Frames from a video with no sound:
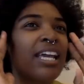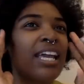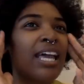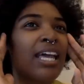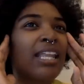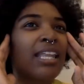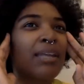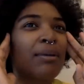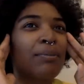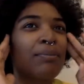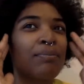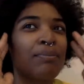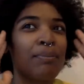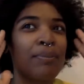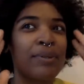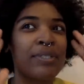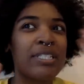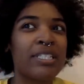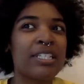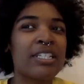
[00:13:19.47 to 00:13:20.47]
and like
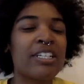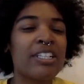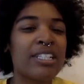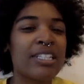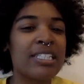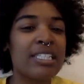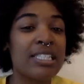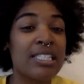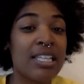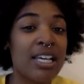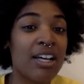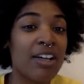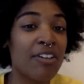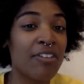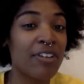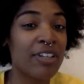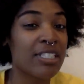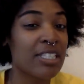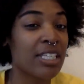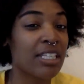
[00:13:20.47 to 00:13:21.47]
Brazil itself
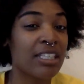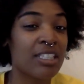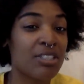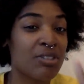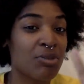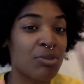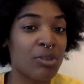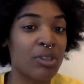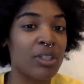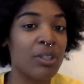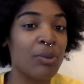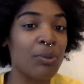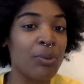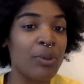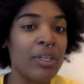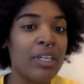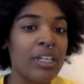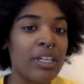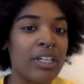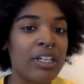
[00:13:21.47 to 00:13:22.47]
has like this really
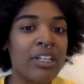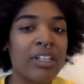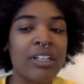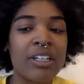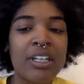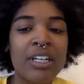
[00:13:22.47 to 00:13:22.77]
weird